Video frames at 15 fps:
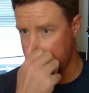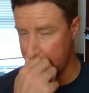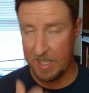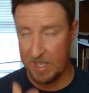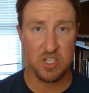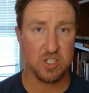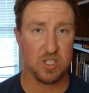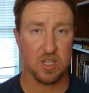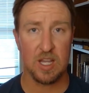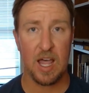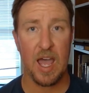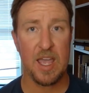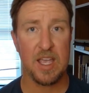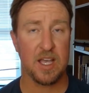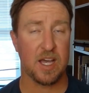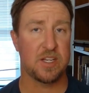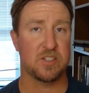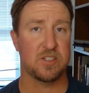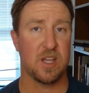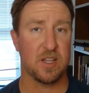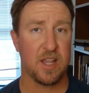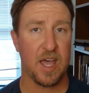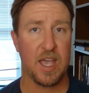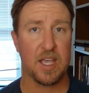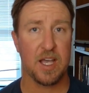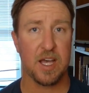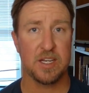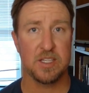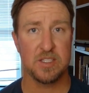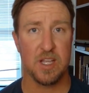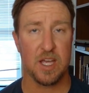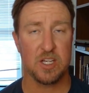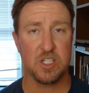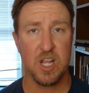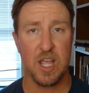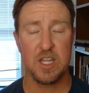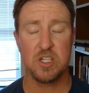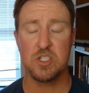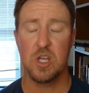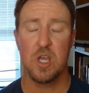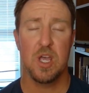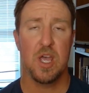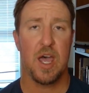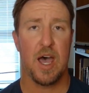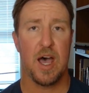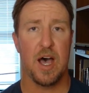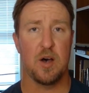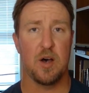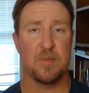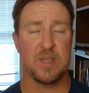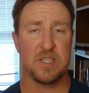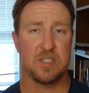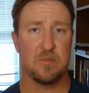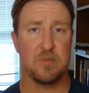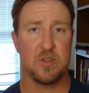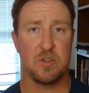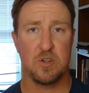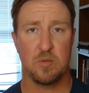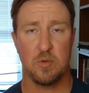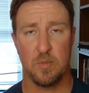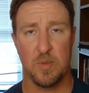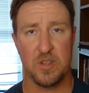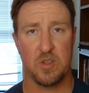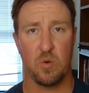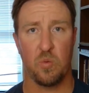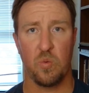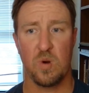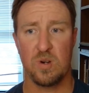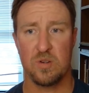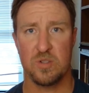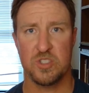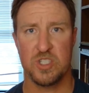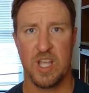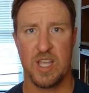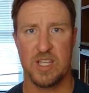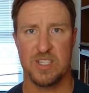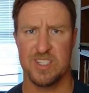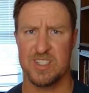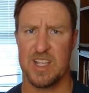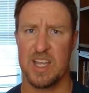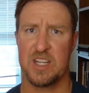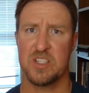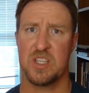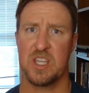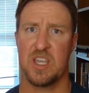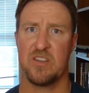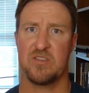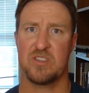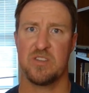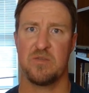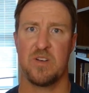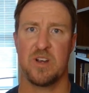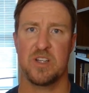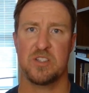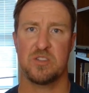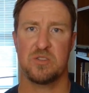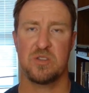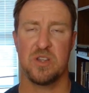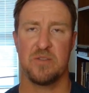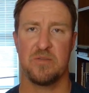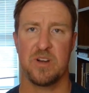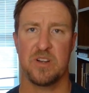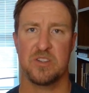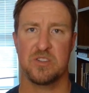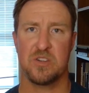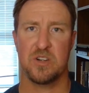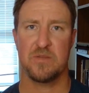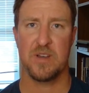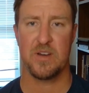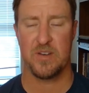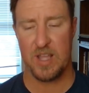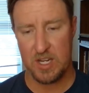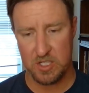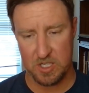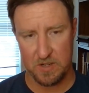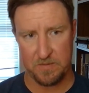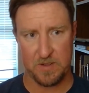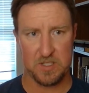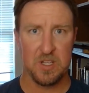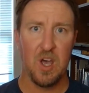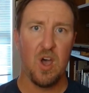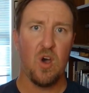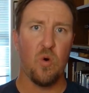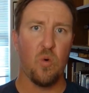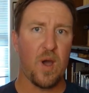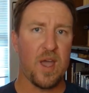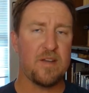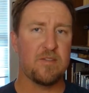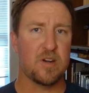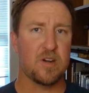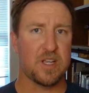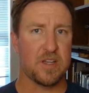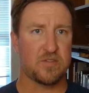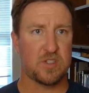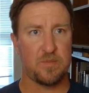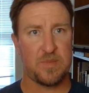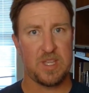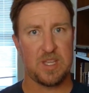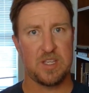he should lie. God does not lie. God does not change. He is immutable, but the world changes. That doesn't give us a very sturdy foundation. If it's wavering, if something